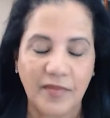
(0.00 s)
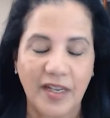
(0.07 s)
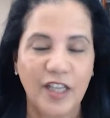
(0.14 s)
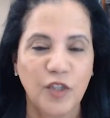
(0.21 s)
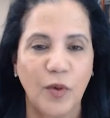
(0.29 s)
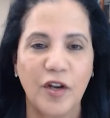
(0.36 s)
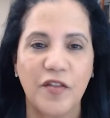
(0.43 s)

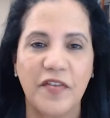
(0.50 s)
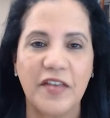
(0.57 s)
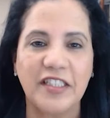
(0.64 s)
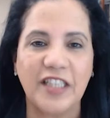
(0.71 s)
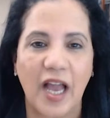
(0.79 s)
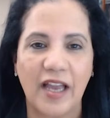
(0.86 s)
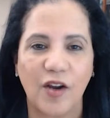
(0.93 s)
is one of the
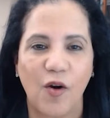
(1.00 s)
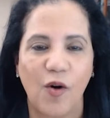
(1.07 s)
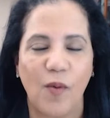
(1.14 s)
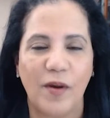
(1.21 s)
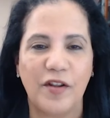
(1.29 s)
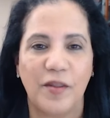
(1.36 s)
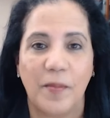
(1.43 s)
things that I call
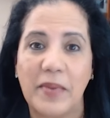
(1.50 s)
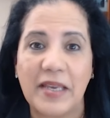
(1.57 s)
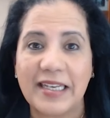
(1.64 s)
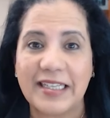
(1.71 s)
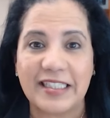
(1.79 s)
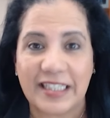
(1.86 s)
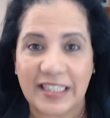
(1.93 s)
one of the
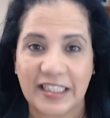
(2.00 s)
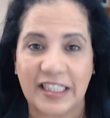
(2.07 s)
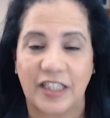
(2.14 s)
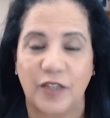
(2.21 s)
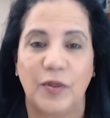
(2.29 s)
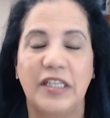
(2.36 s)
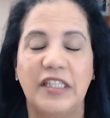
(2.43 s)
biggest
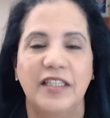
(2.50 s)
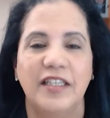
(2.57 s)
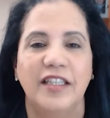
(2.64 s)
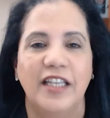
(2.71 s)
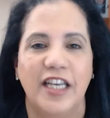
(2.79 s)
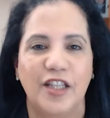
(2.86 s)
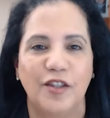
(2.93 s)
secrets
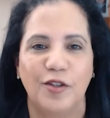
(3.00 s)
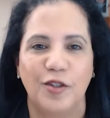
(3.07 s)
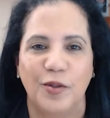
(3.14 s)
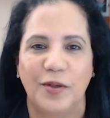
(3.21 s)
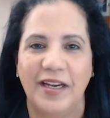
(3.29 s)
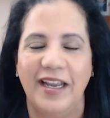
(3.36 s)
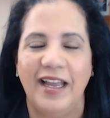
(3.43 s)
in the
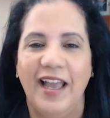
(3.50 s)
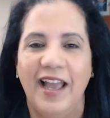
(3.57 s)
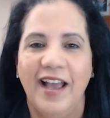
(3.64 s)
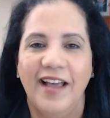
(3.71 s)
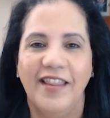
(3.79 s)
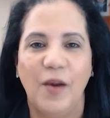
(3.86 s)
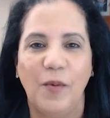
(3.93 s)
industry
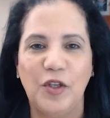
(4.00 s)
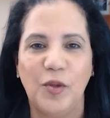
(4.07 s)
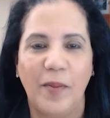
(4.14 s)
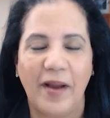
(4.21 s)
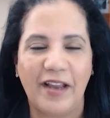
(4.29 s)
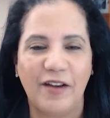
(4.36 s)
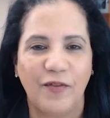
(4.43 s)
that when you
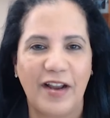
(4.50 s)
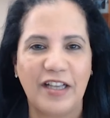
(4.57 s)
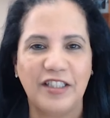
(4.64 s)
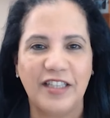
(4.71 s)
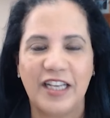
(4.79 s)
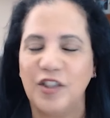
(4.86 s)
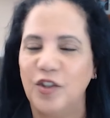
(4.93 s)
buy a
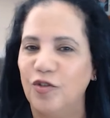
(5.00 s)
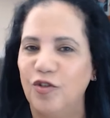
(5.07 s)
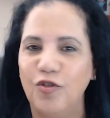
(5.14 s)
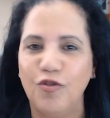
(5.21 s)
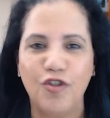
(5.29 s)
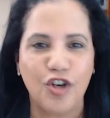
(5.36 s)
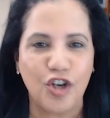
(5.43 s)
franchise, you
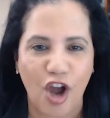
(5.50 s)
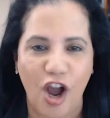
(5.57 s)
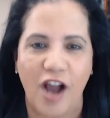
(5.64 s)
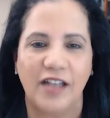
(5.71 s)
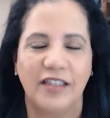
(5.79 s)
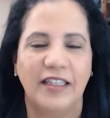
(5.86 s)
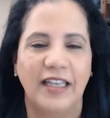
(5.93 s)
do
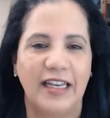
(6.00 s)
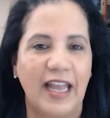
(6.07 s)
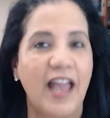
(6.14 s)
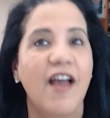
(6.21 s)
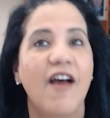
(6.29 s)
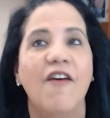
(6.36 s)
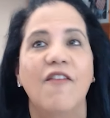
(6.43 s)
not get
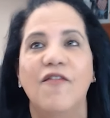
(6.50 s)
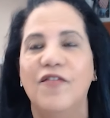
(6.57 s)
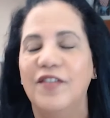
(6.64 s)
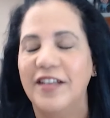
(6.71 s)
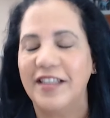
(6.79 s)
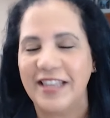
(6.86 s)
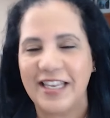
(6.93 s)

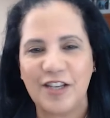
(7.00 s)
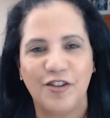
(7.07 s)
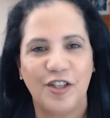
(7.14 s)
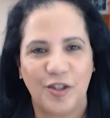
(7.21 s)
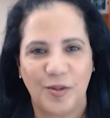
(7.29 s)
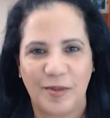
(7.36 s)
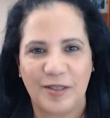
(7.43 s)
everything you
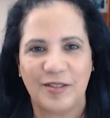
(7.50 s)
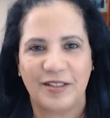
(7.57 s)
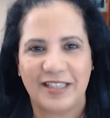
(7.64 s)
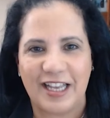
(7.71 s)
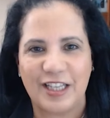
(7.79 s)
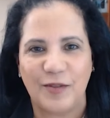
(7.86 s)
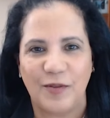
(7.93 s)
need to be
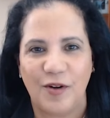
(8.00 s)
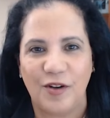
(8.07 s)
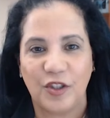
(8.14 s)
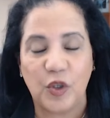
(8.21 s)
successful.